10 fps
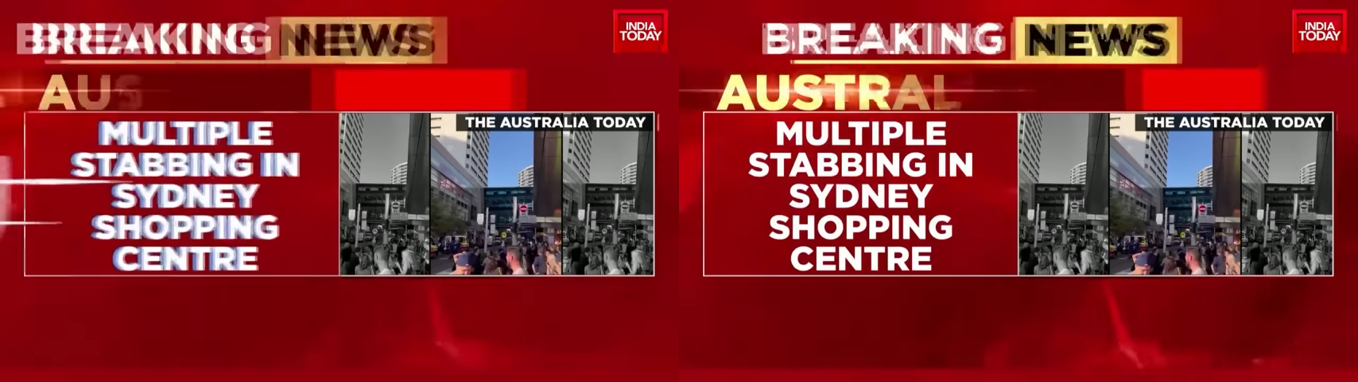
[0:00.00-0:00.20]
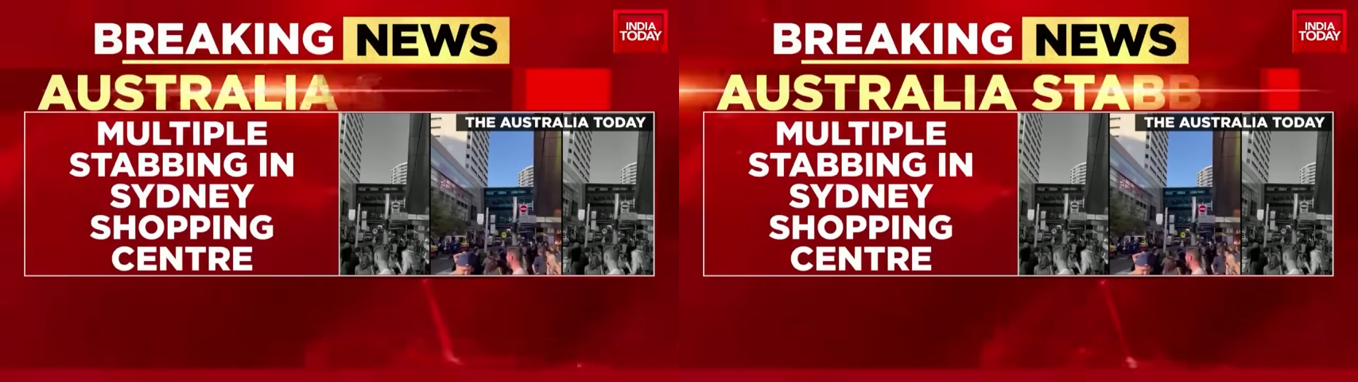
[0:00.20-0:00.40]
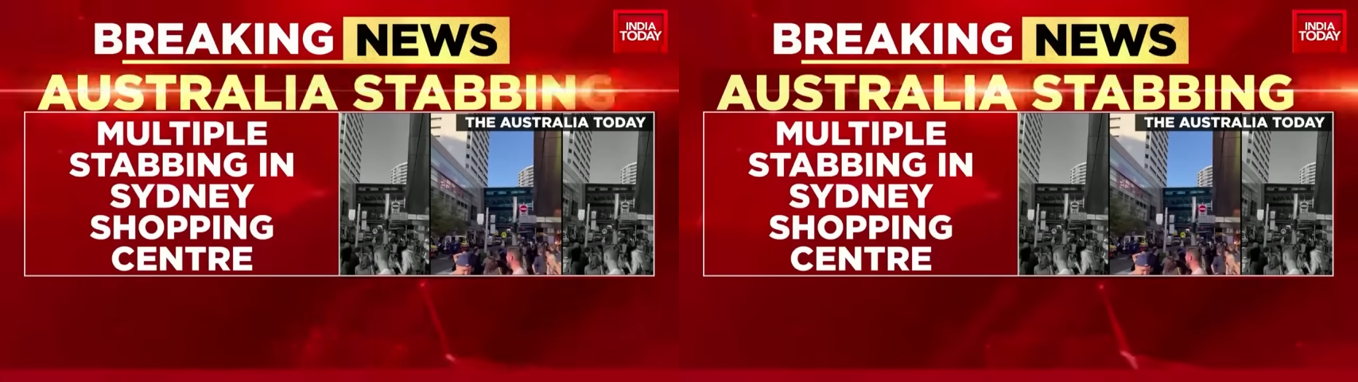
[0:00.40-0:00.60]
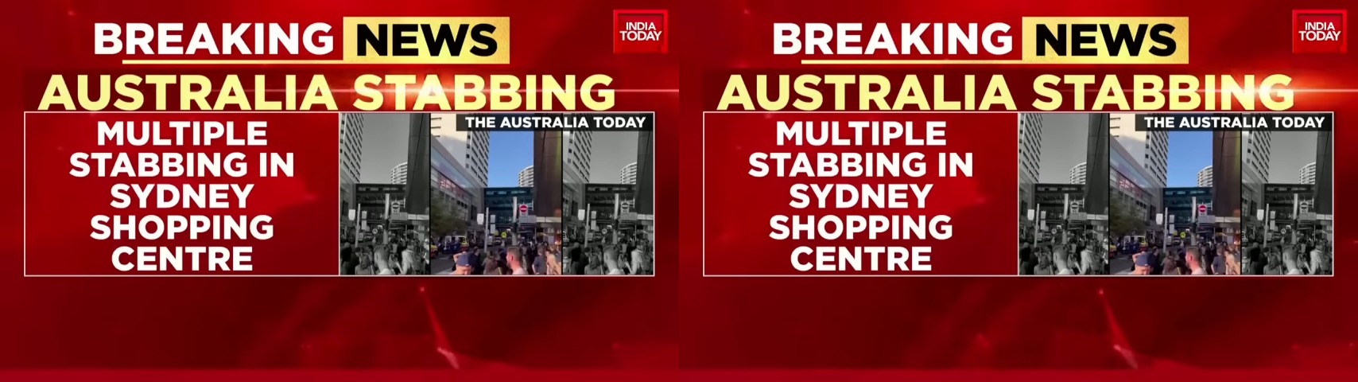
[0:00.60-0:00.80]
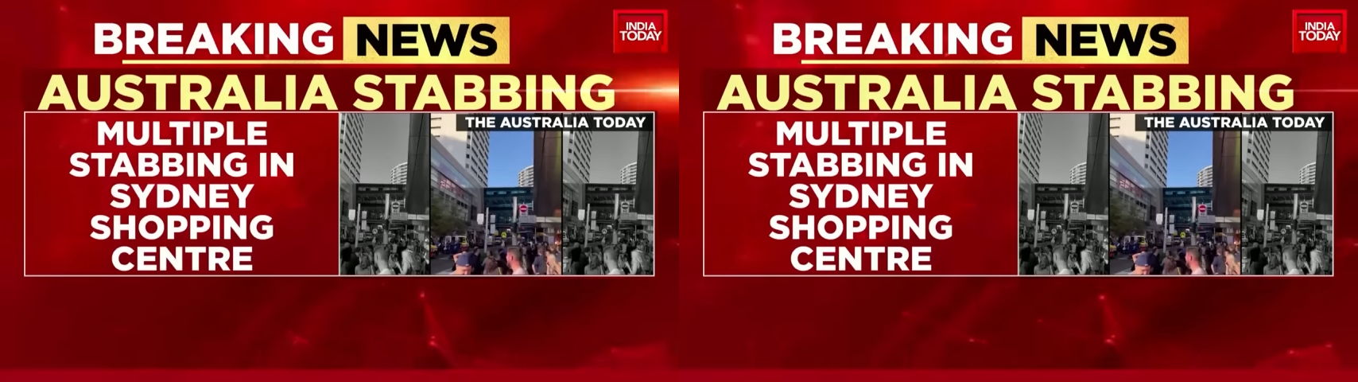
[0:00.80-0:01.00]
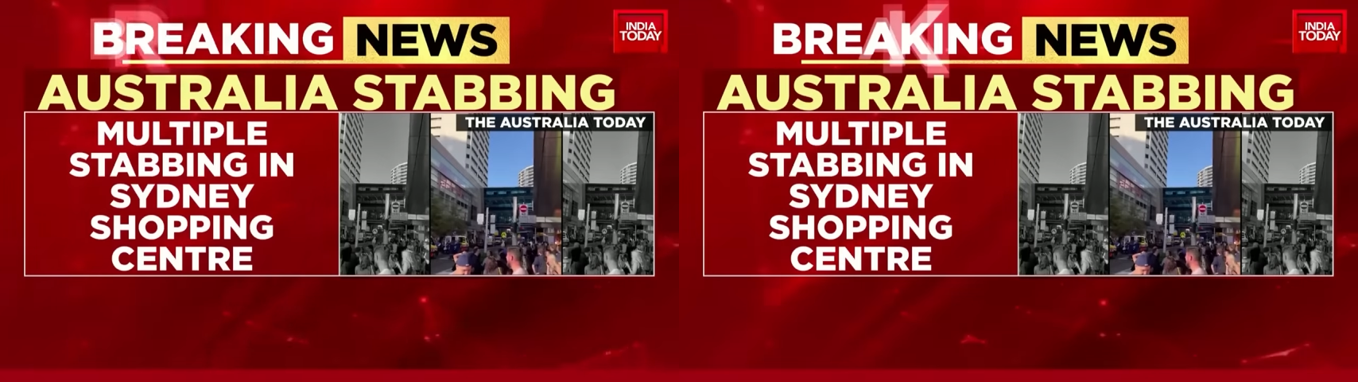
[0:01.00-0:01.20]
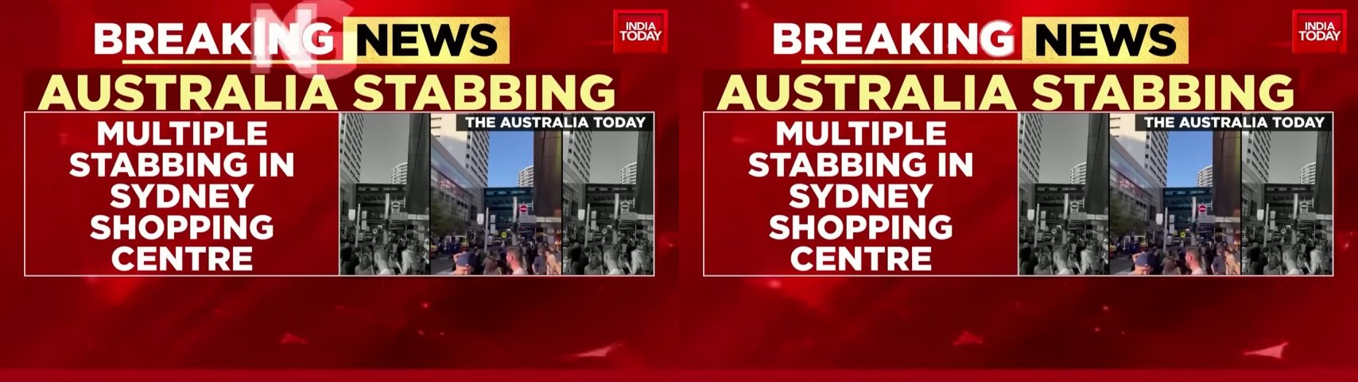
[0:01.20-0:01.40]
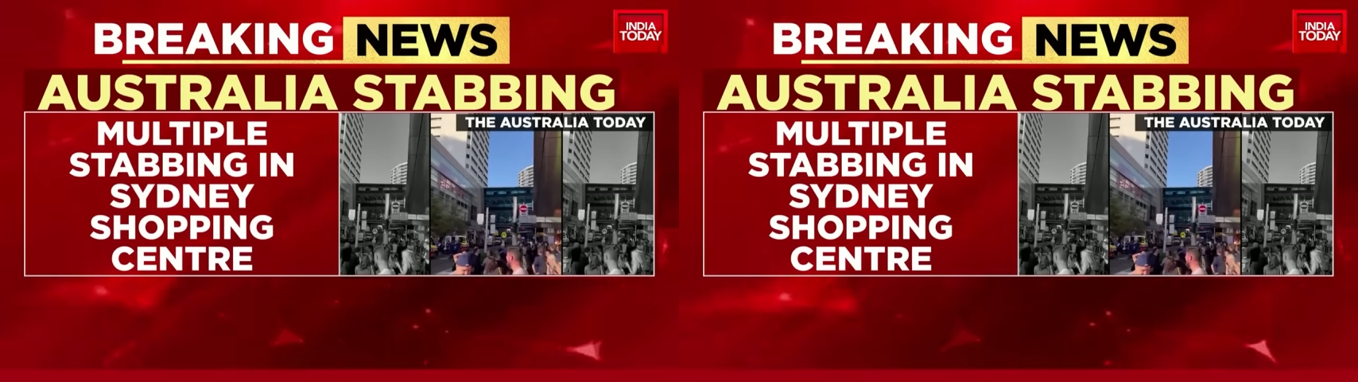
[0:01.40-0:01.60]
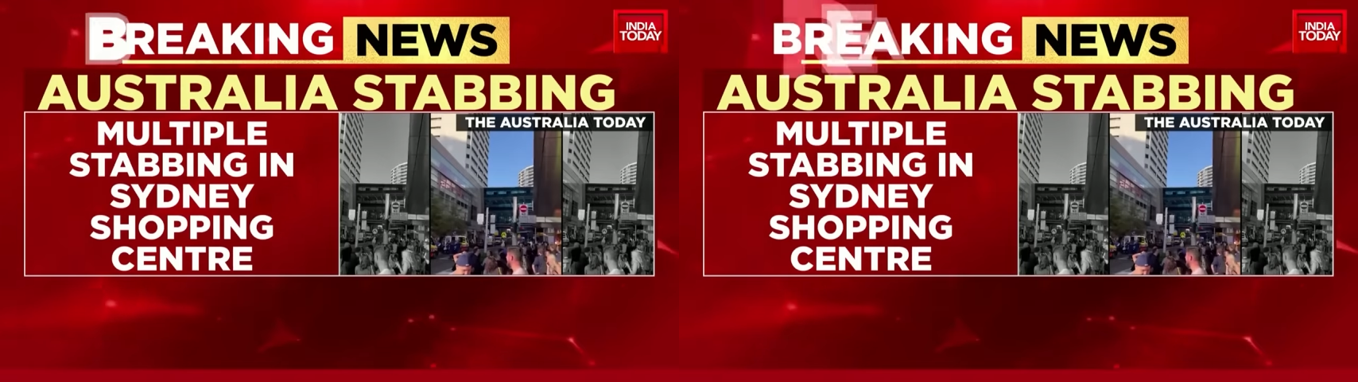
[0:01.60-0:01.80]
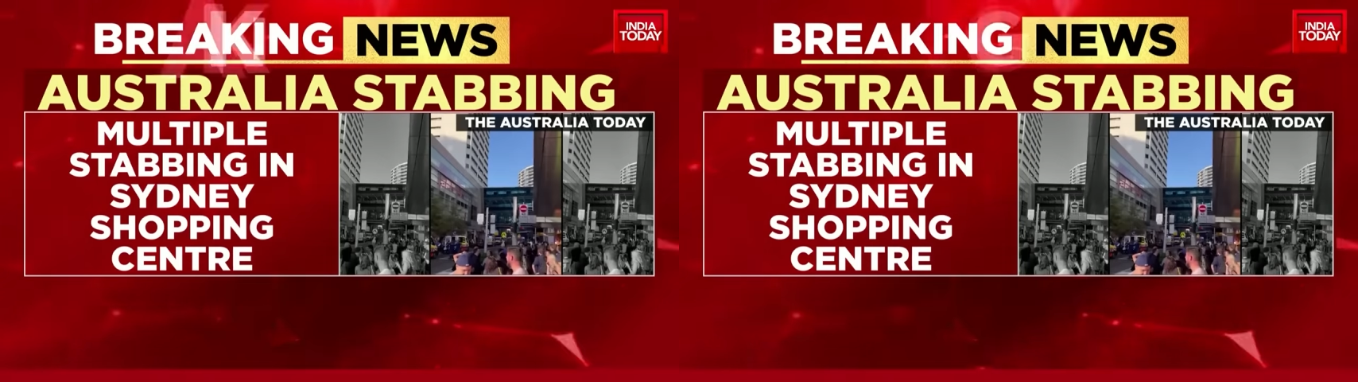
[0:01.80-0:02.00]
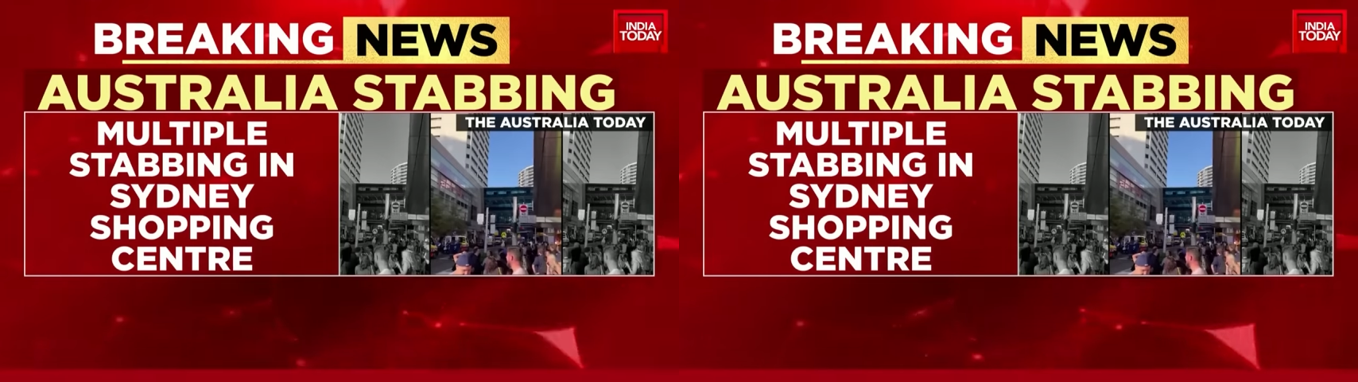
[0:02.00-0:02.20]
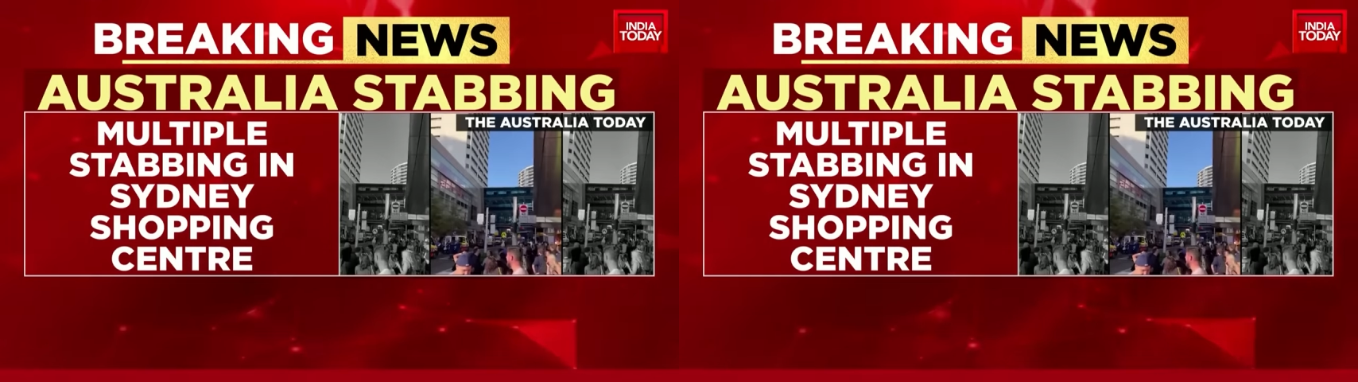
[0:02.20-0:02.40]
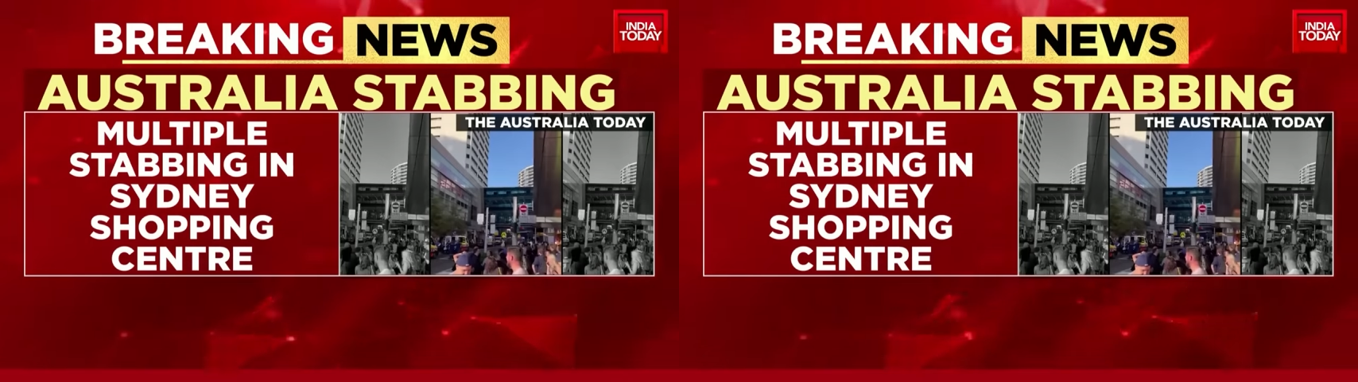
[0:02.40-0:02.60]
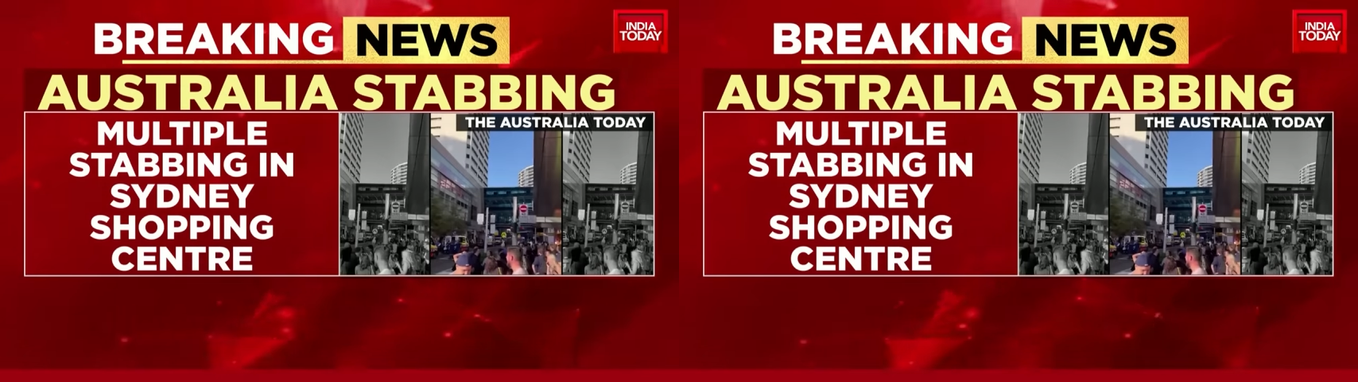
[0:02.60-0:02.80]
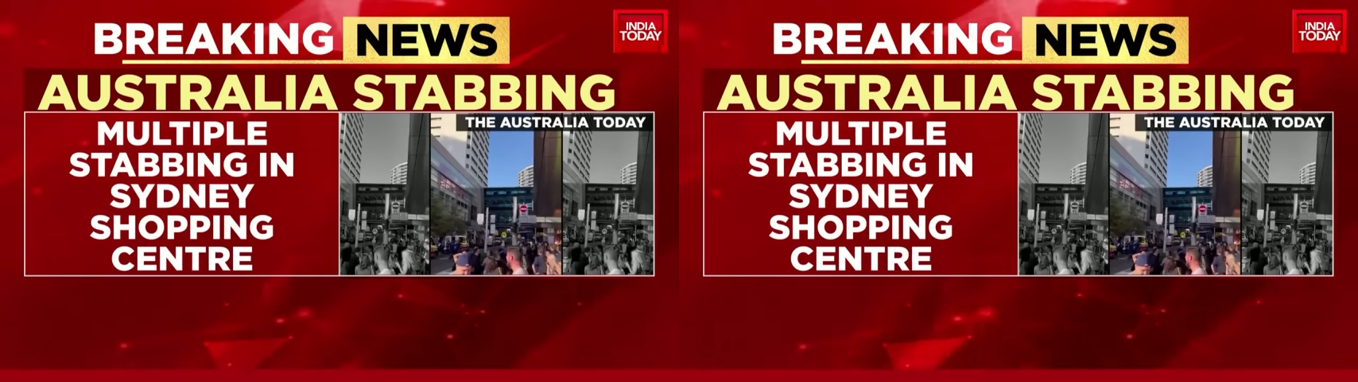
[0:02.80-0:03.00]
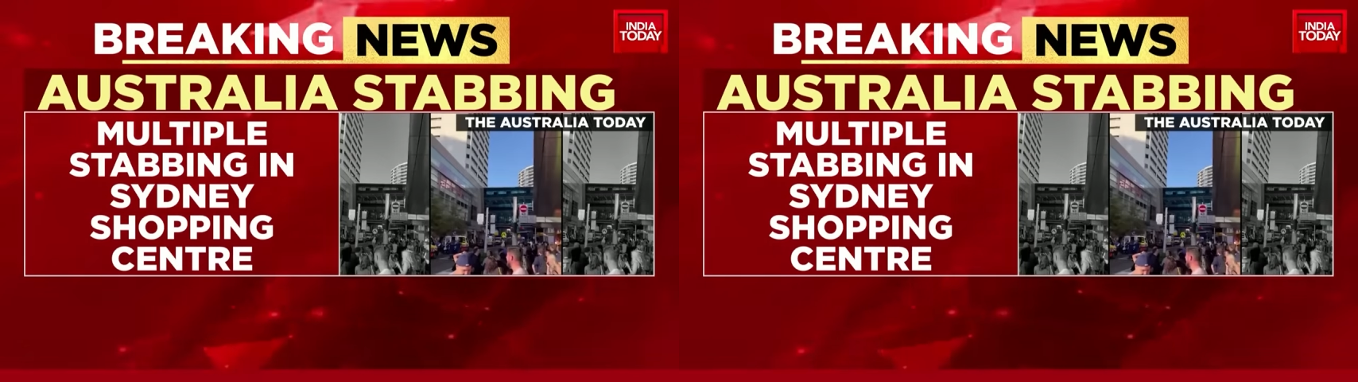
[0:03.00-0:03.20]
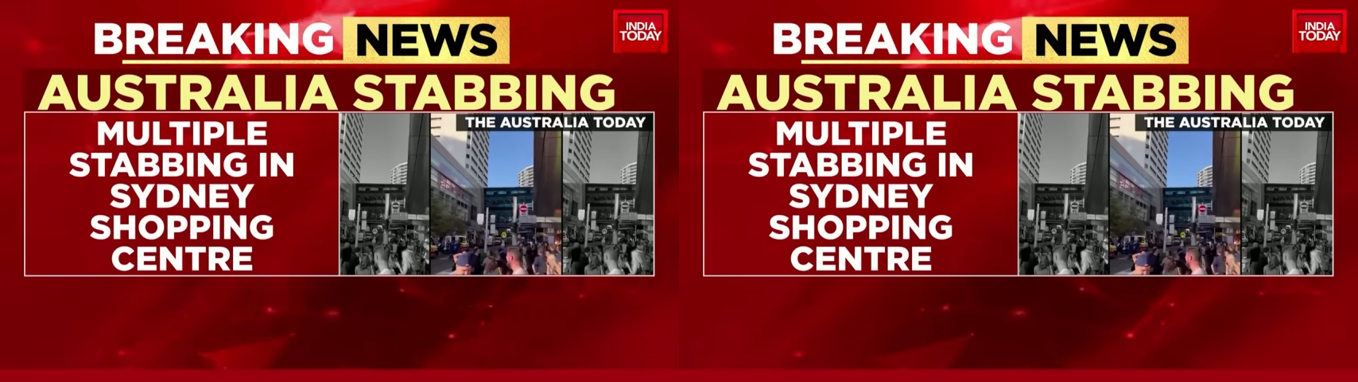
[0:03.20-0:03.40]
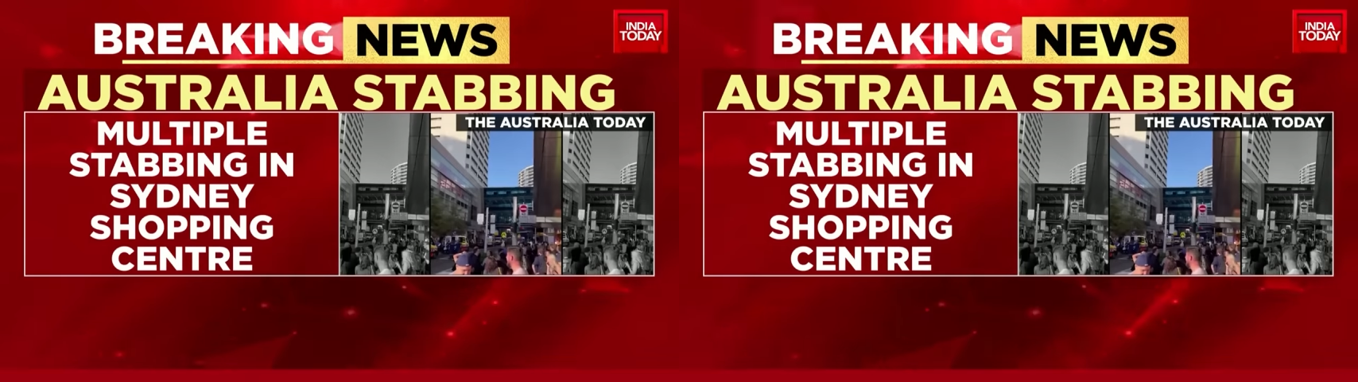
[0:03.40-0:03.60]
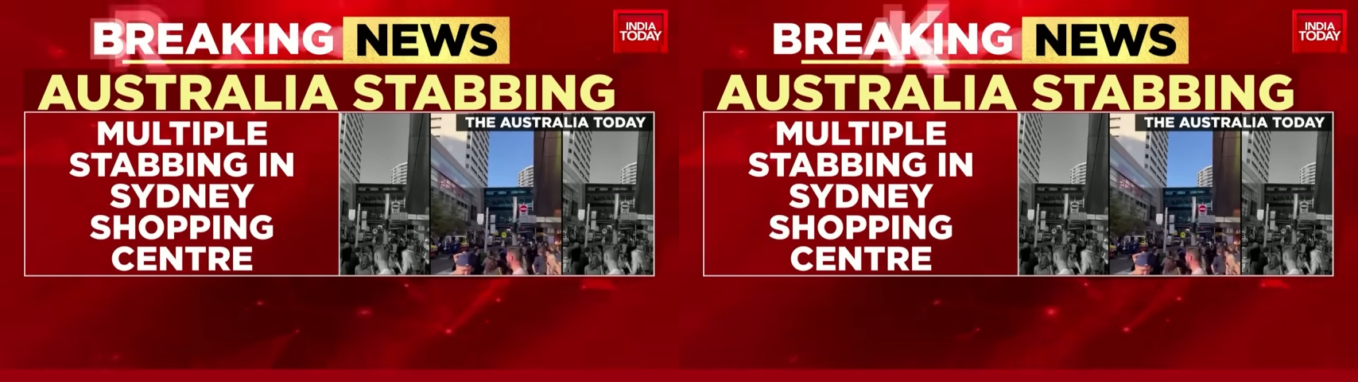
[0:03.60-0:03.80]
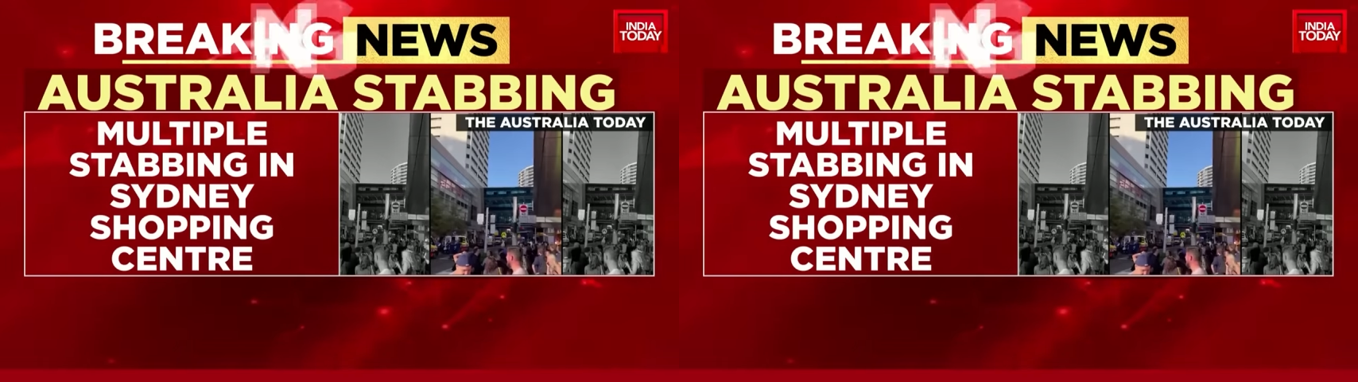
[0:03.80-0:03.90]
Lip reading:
Nobody's mouth can be seen.